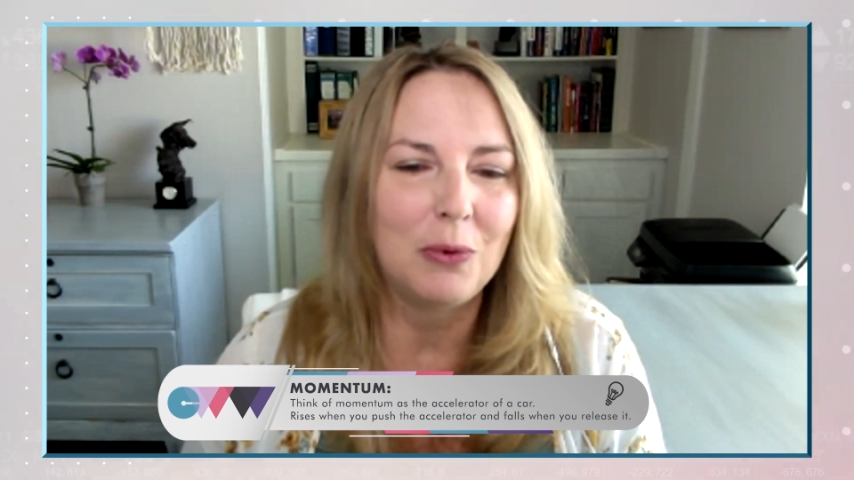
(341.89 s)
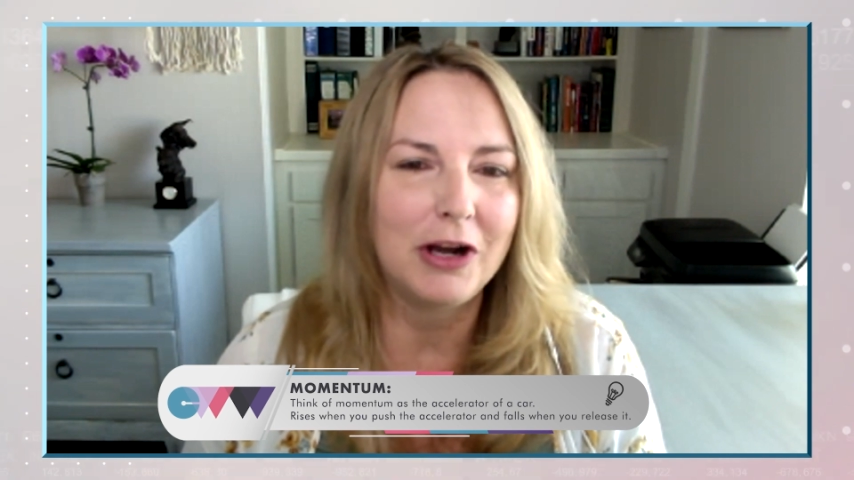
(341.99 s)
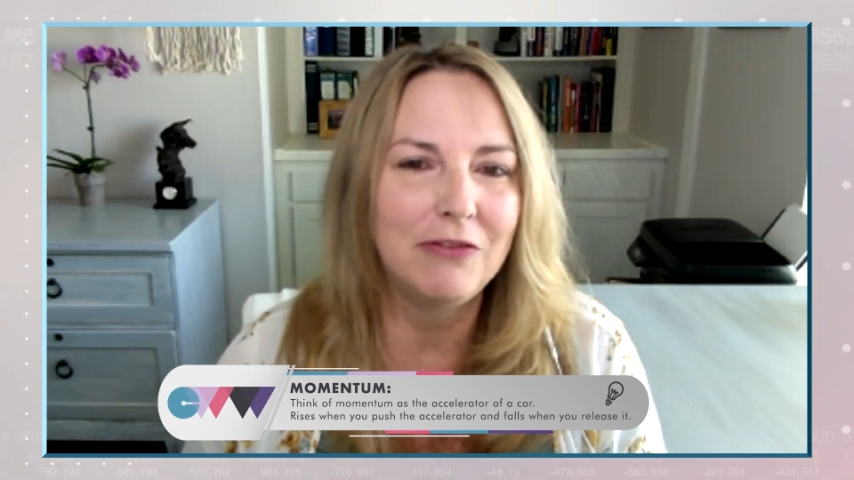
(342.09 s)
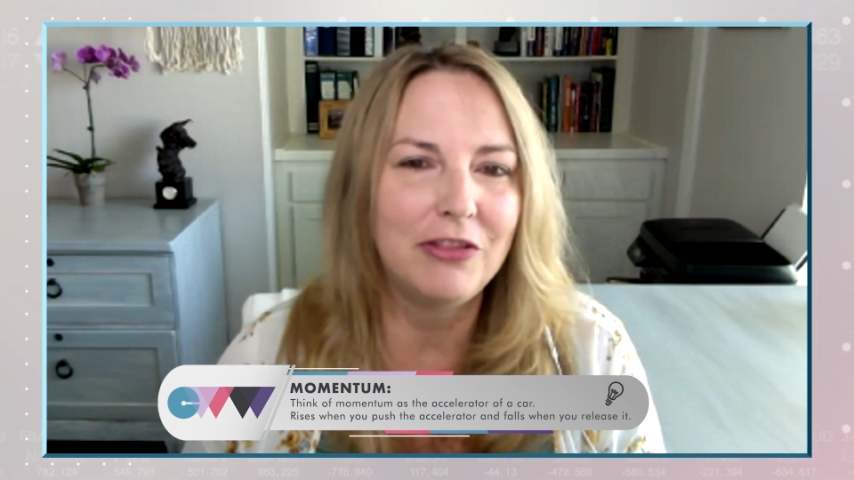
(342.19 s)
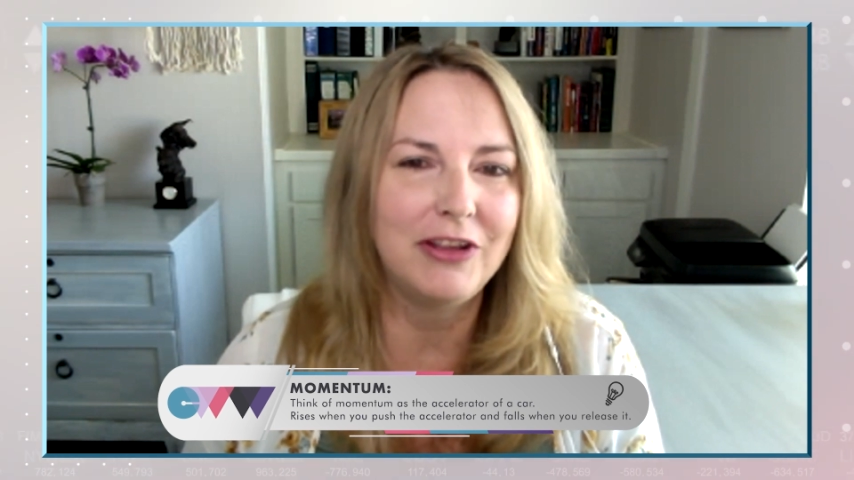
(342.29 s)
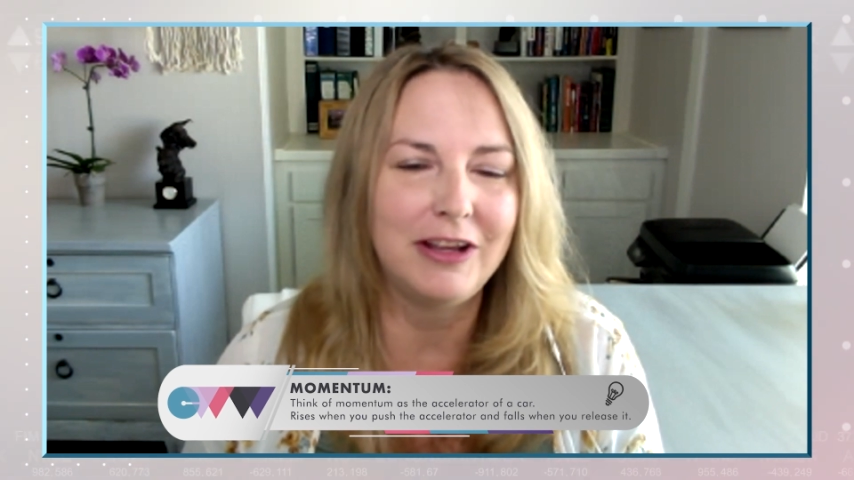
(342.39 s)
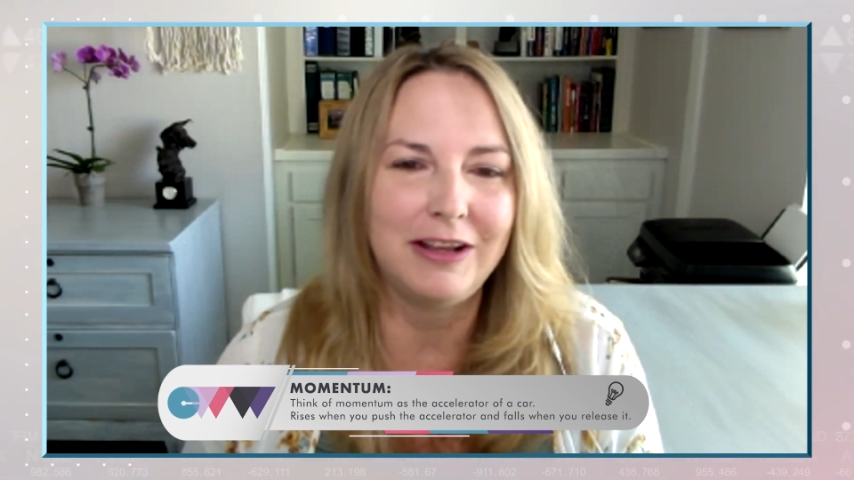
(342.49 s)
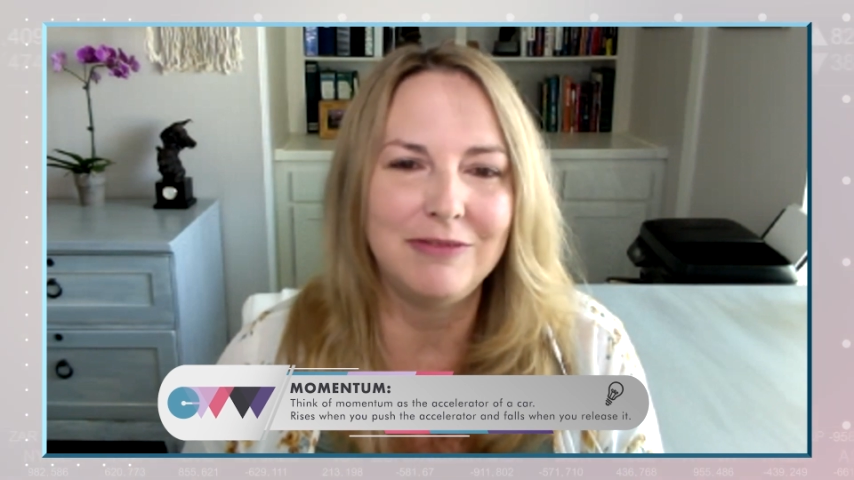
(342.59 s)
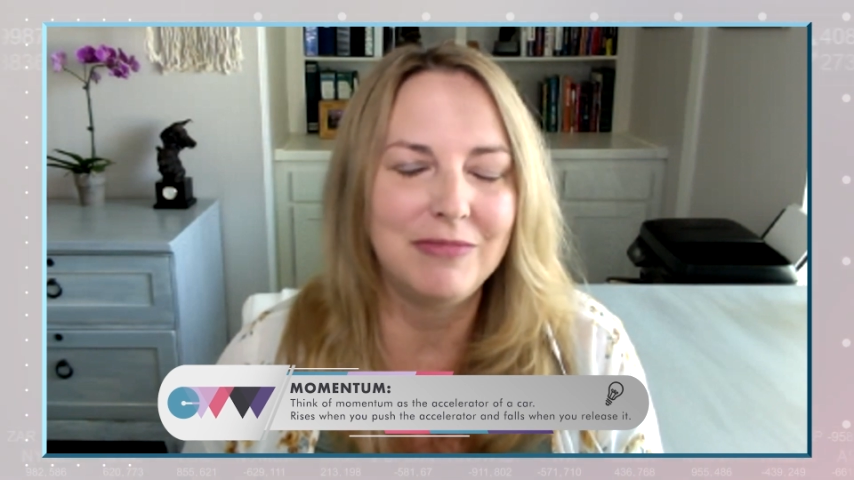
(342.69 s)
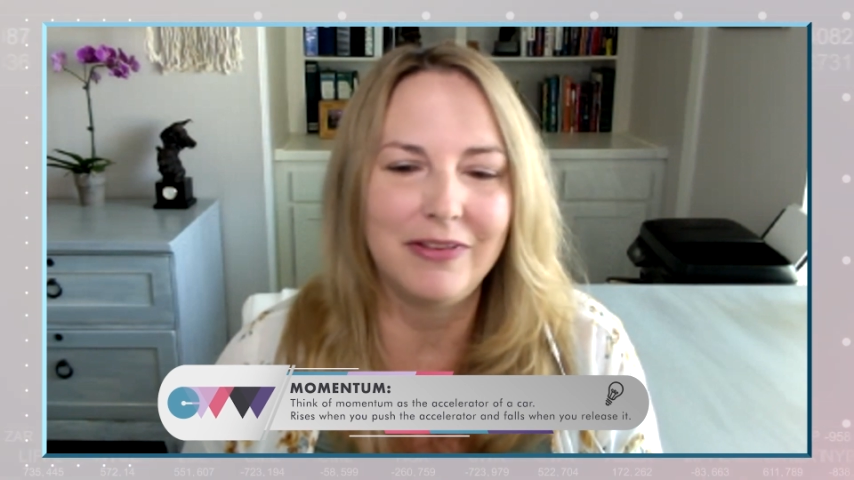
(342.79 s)
know, one of
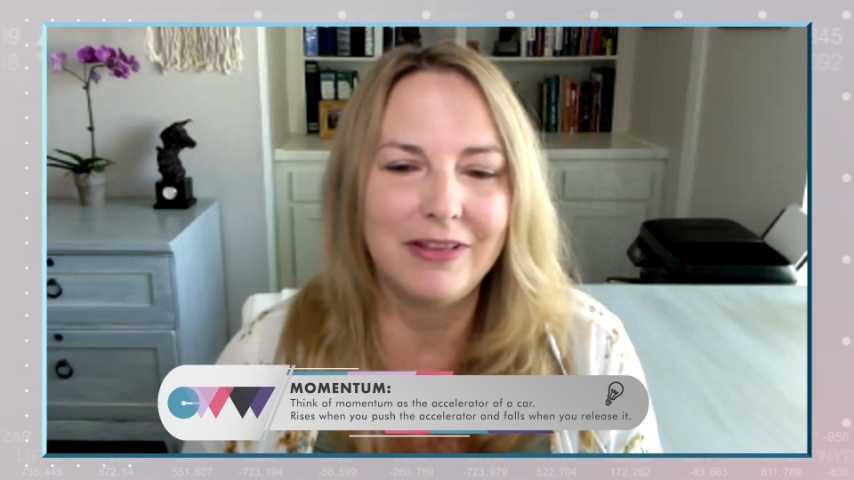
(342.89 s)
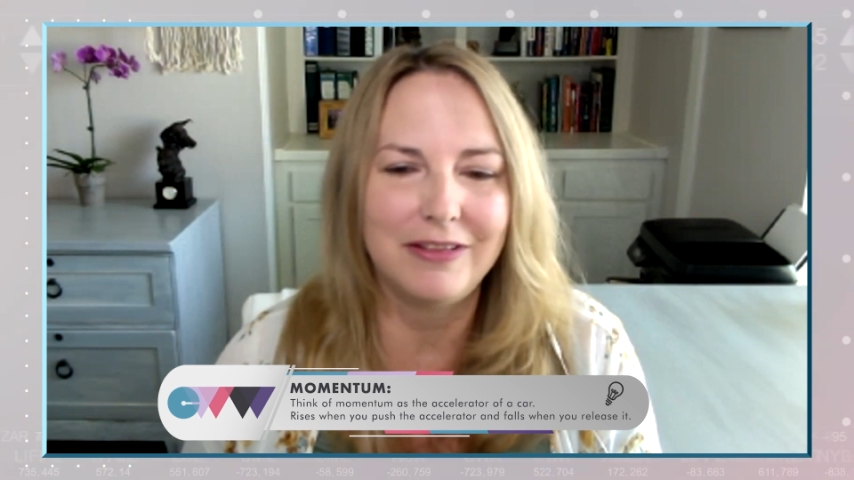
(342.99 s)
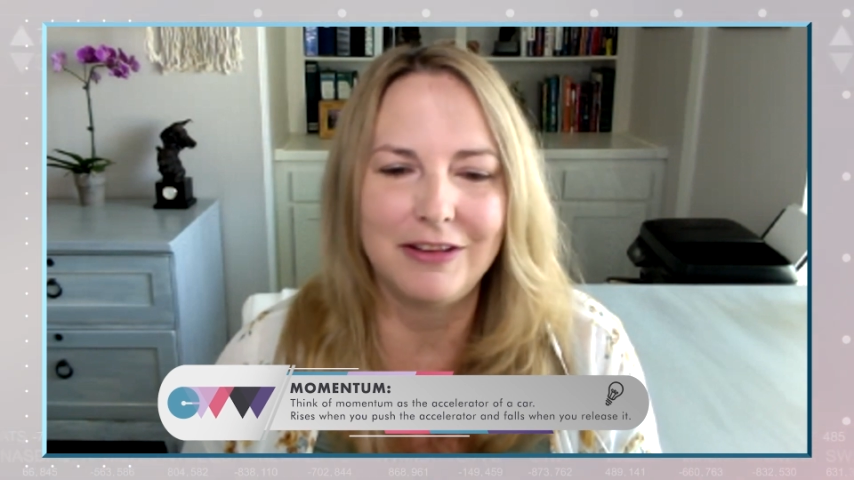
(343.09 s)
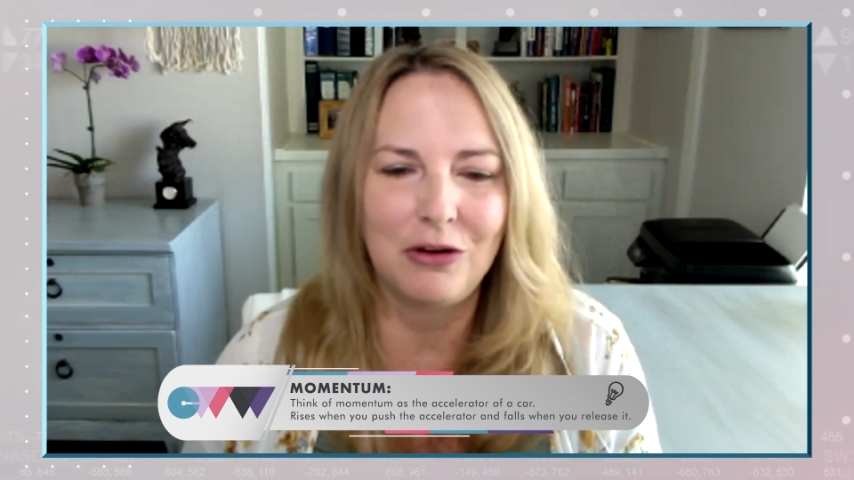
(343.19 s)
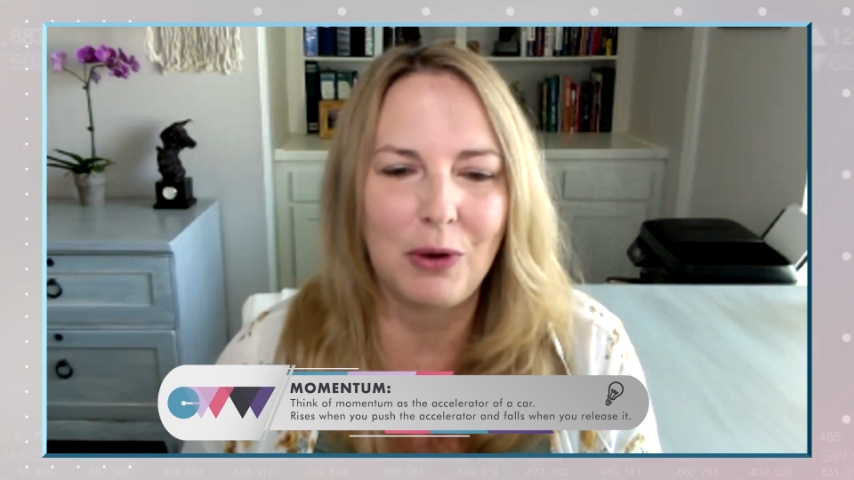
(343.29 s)
the the